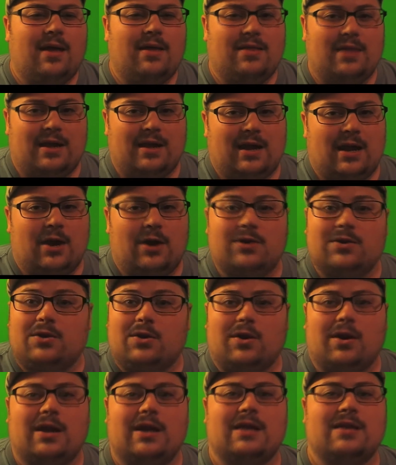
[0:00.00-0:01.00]
that character,
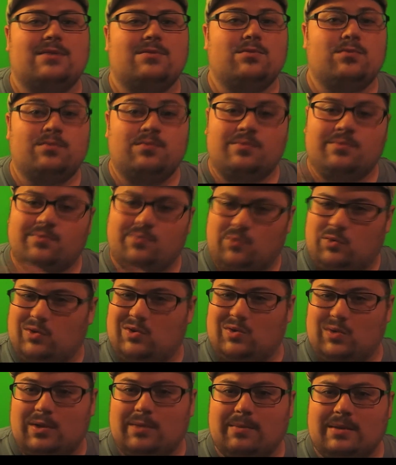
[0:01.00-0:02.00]
and
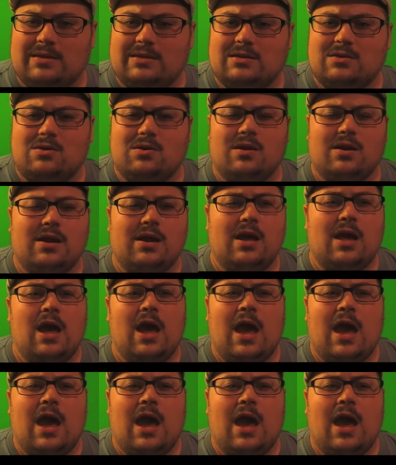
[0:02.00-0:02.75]
which really makes it great.